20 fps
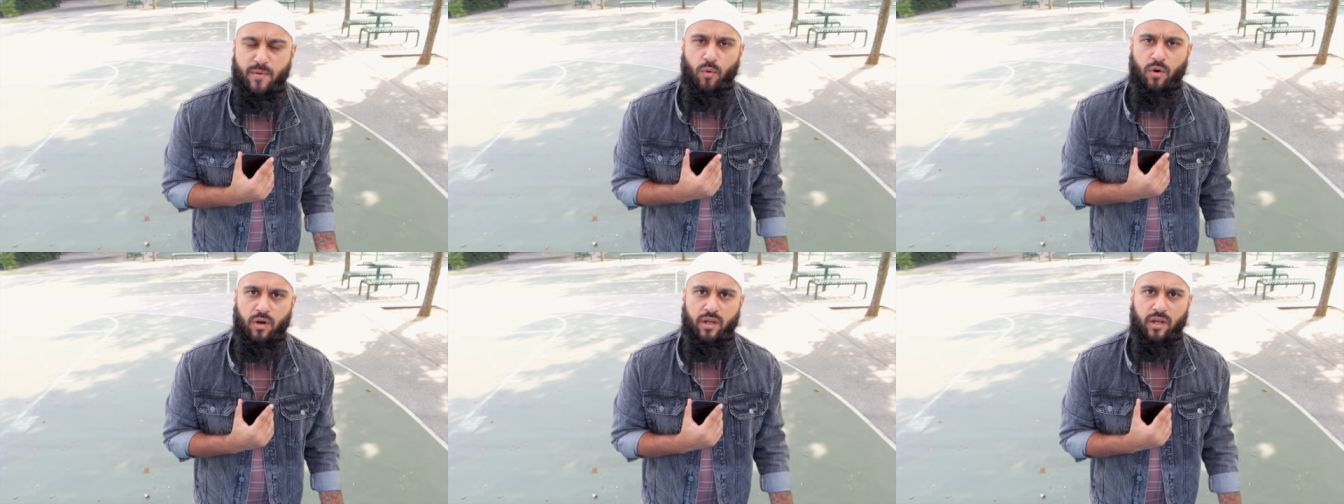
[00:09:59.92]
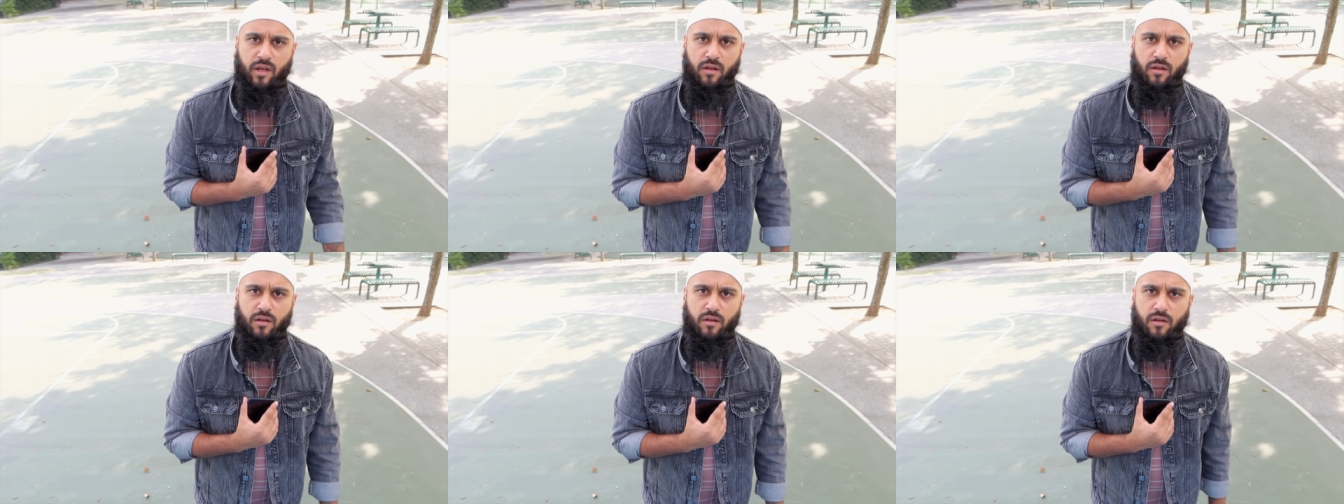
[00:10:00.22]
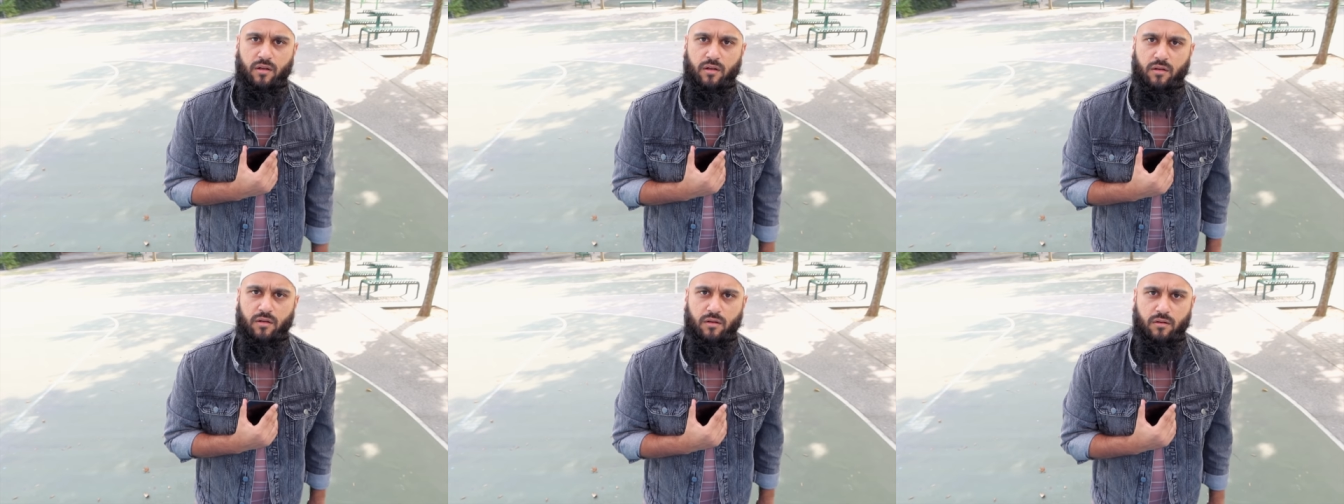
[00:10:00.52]
working.
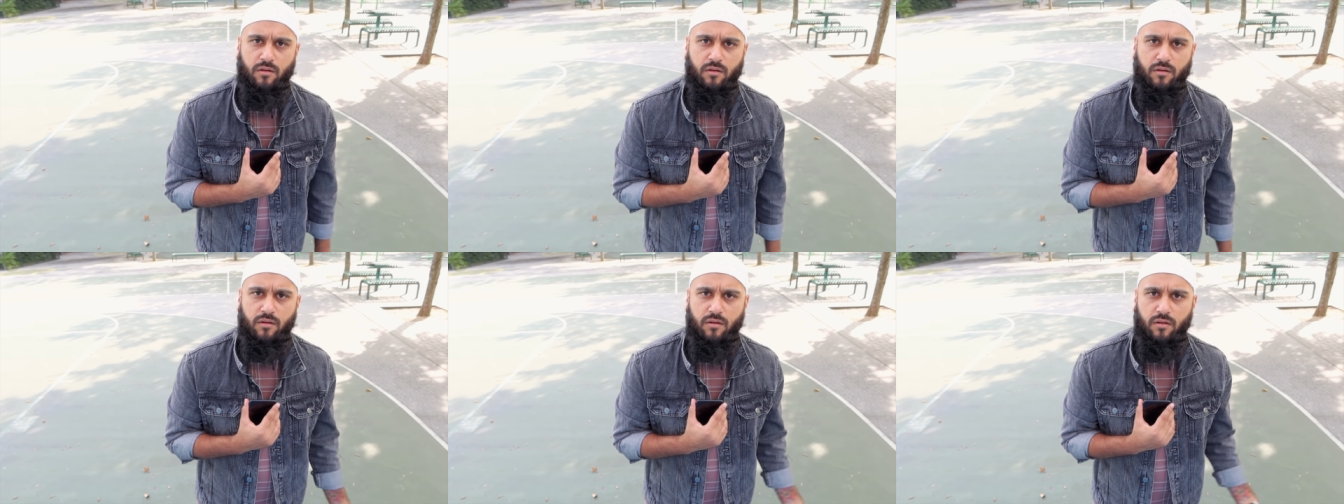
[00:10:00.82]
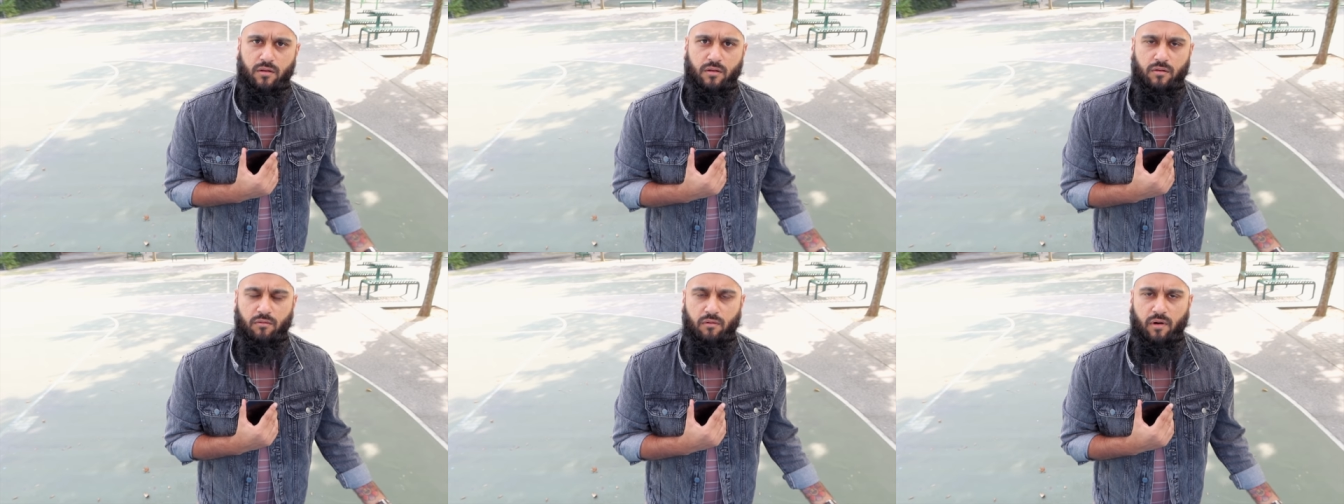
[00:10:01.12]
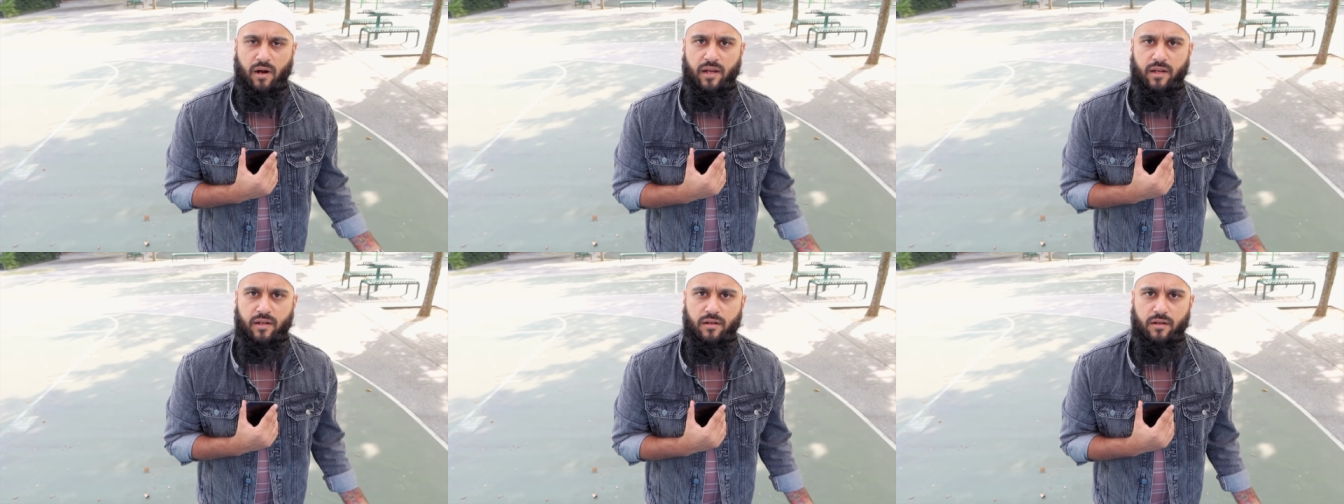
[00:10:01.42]

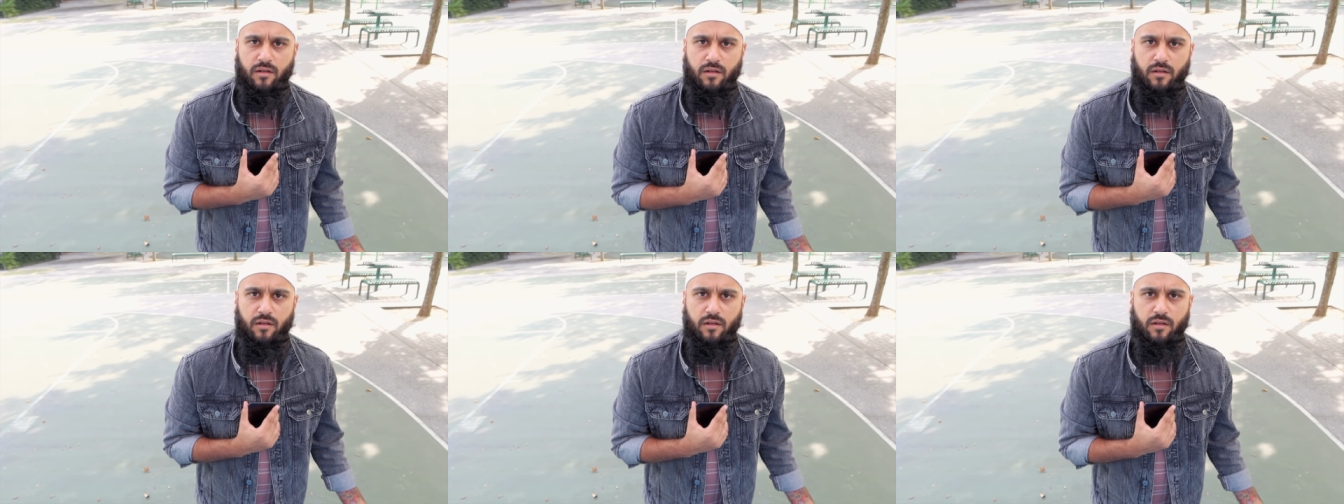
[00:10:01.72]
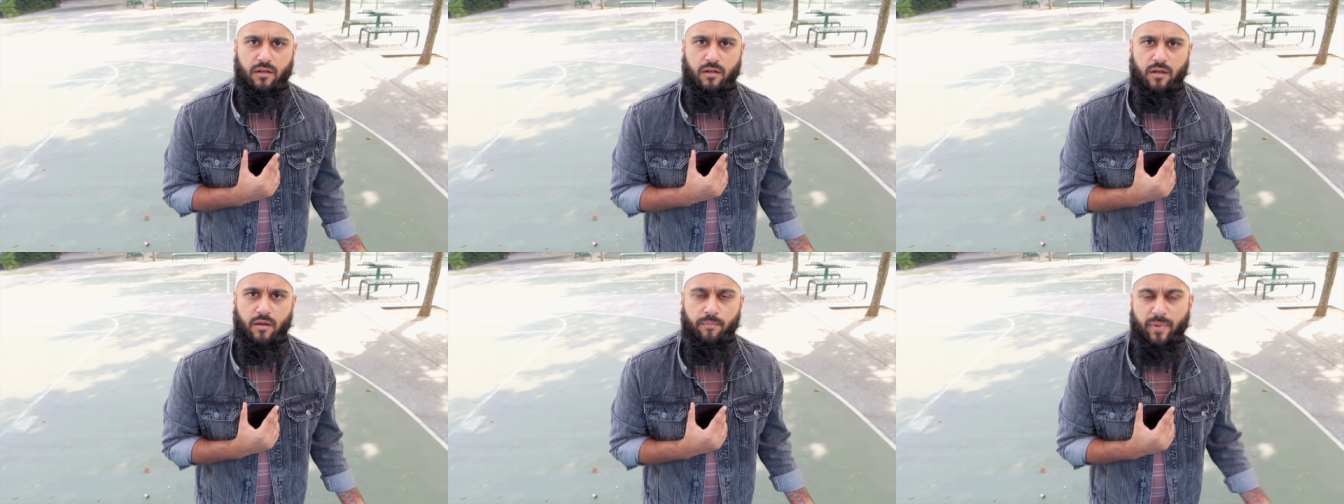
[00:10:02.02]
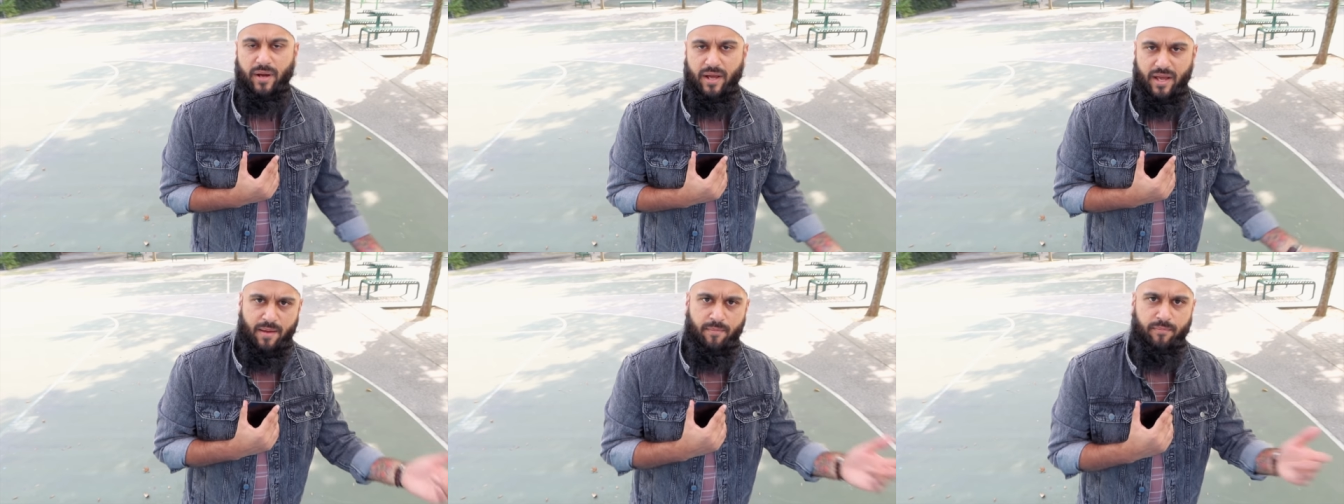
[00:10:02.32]
Right.
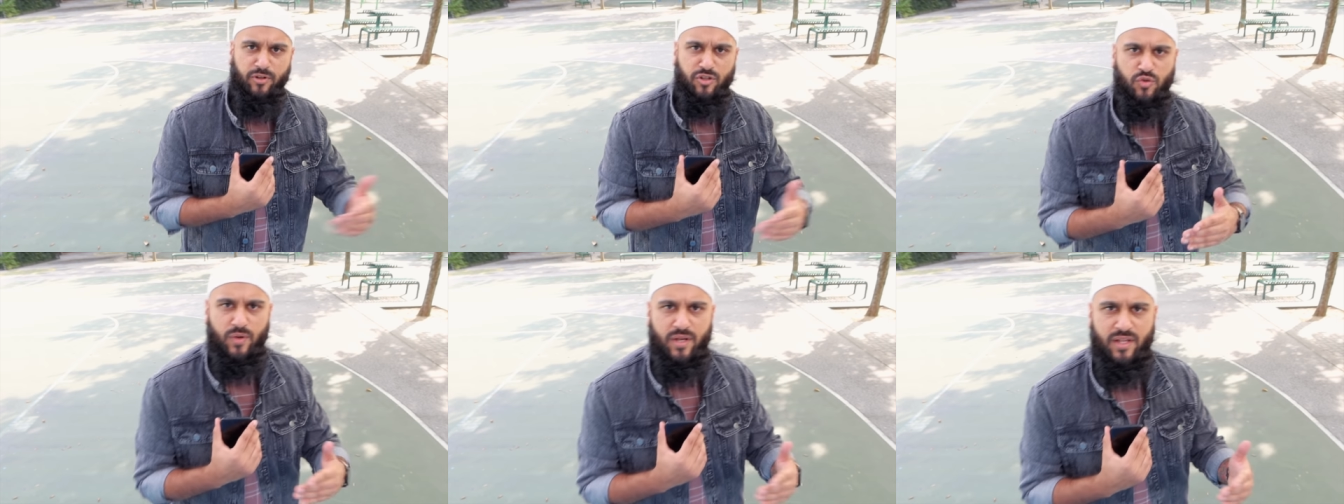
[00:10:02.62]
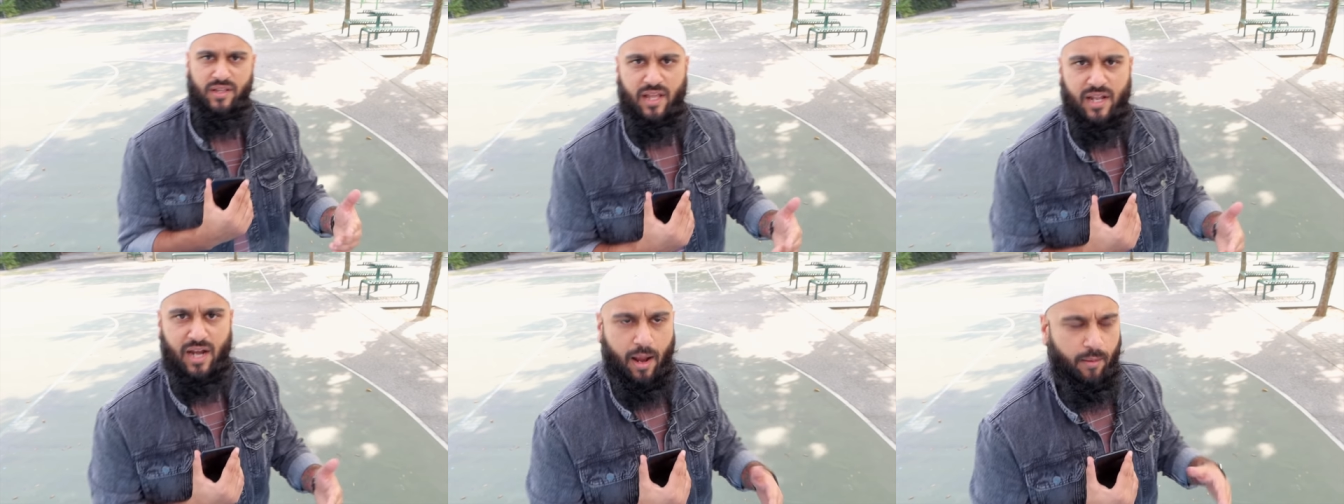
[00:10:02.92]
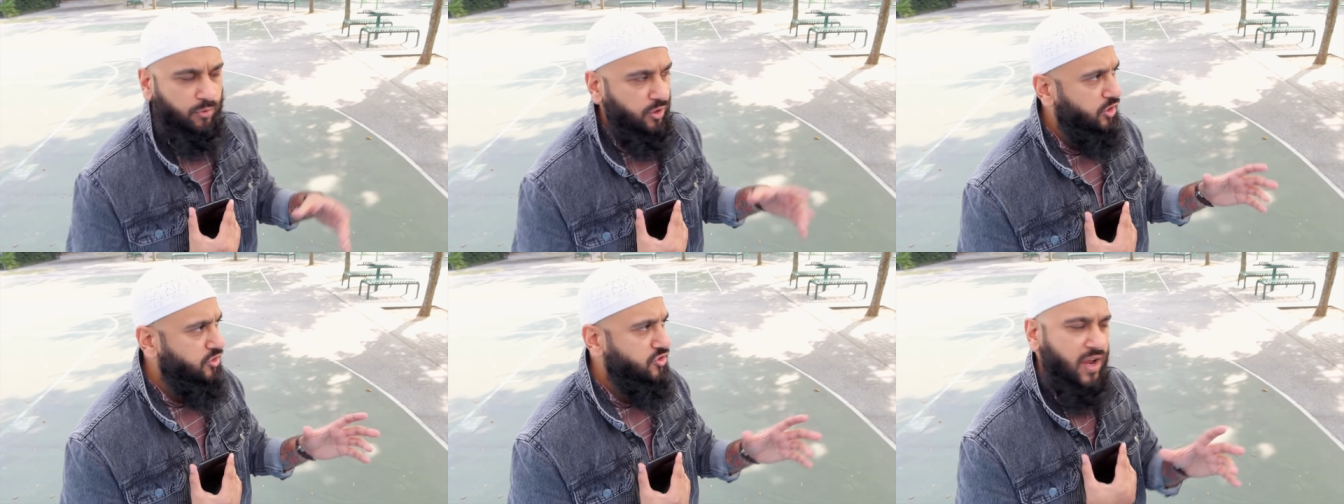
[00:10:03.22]
But in between, then
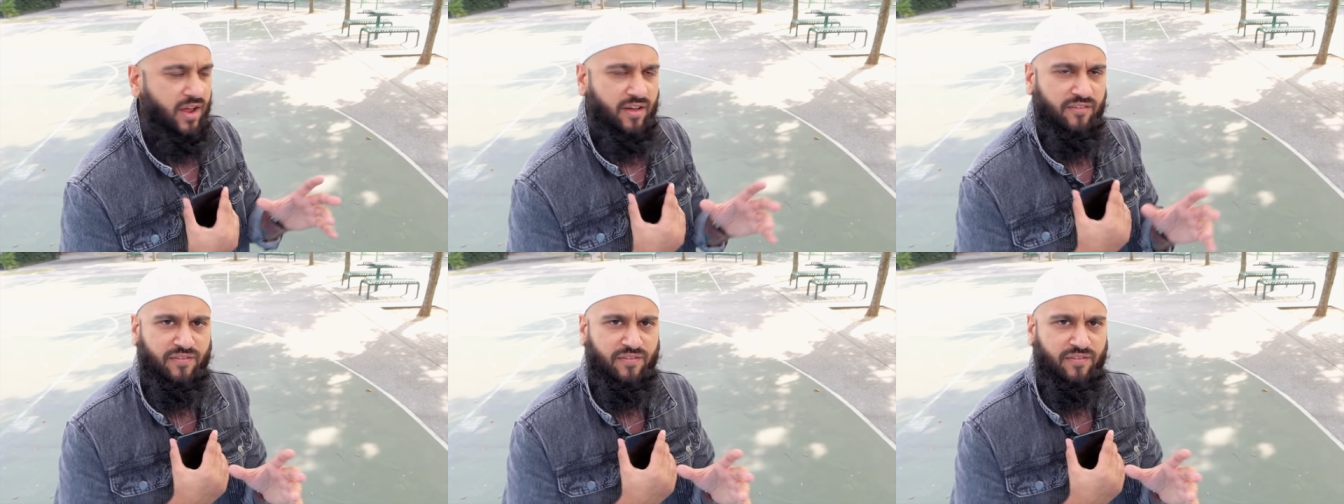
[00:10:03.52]
I'm gonna try to